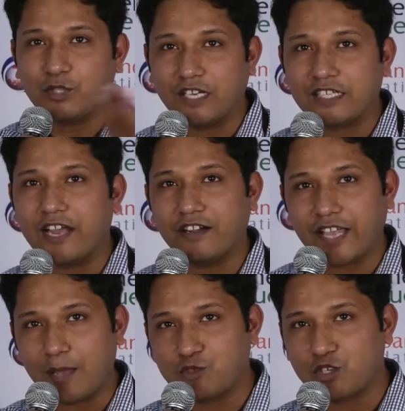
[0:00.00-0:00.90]
the entire
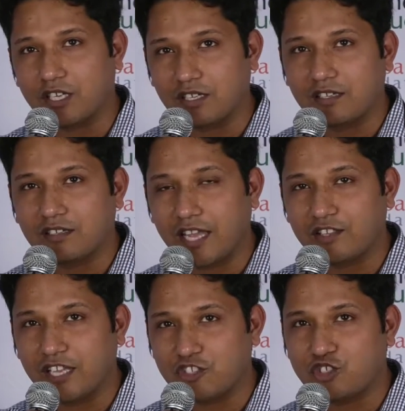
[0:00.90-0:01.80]
capturing
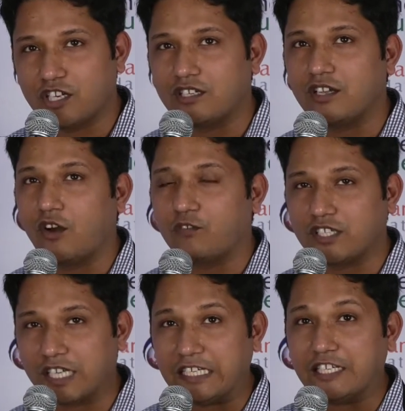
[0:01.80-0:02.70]
that Desh did of
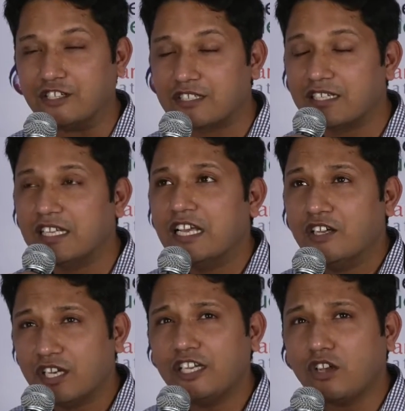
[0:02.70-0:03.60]
the ten years and
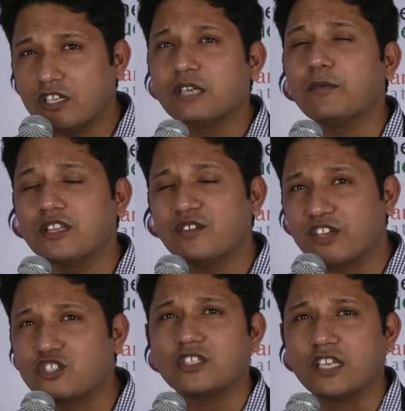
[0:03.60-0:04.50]
really talking about the
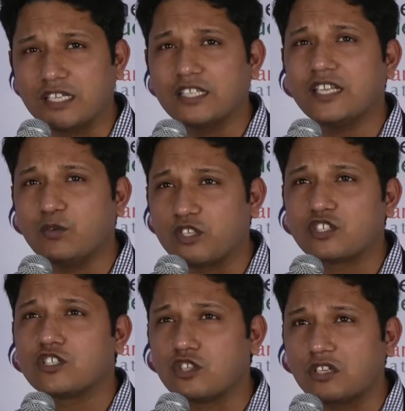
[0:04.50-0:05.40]
vision. And I think that
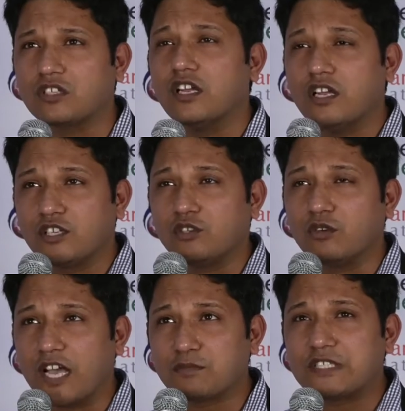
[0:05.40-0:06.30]
vision is not, you
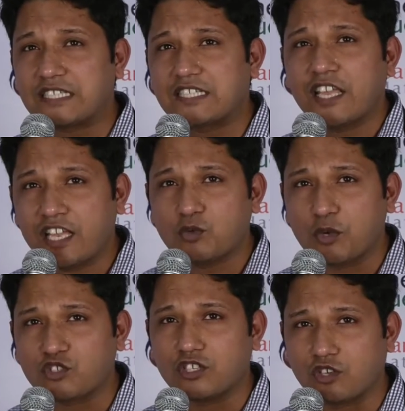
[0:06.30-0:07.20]
know, as much as it's his
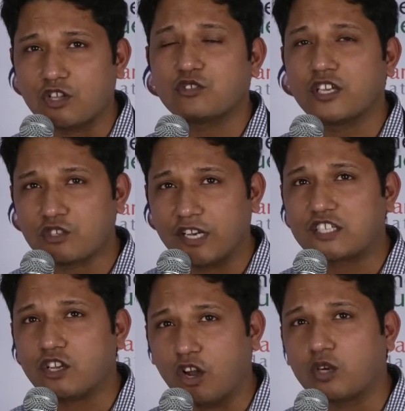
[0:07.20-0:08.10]
vision, it also
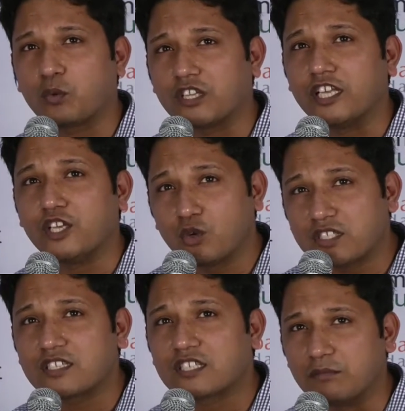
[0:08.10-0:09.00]
resonates a lot with the
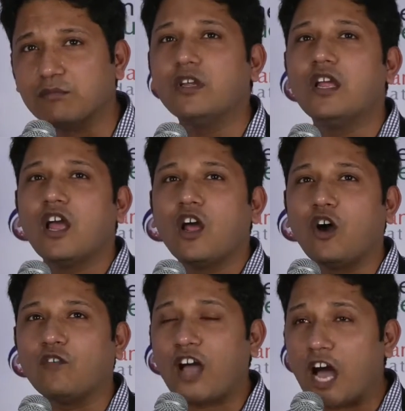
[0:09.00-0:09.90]
ecosystem
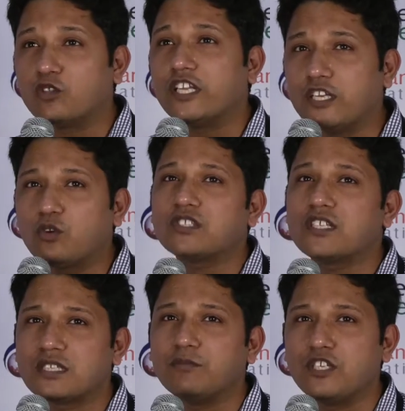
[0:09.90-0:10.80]
of how the
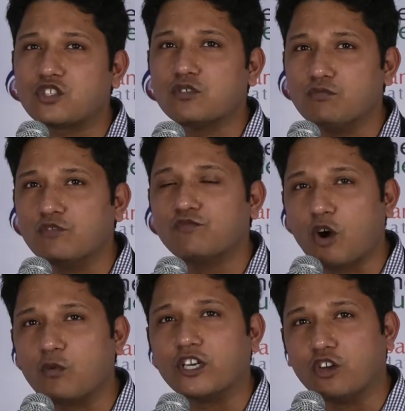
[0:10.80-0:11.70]
ecosystem needs to move
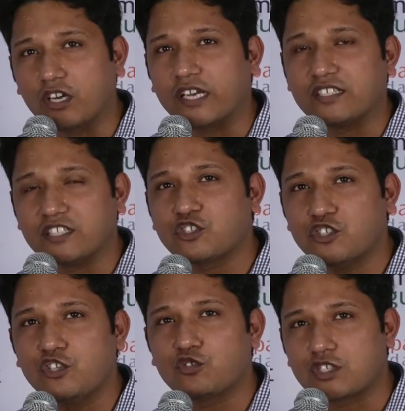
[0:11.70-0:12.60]
forward and
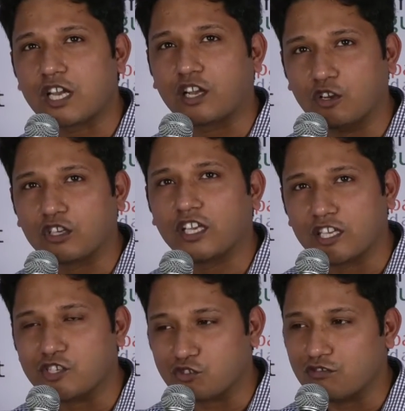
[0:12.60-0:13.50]
organization needs to start
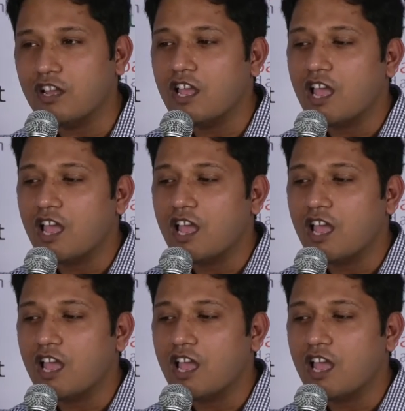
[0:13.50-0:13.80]
looking into.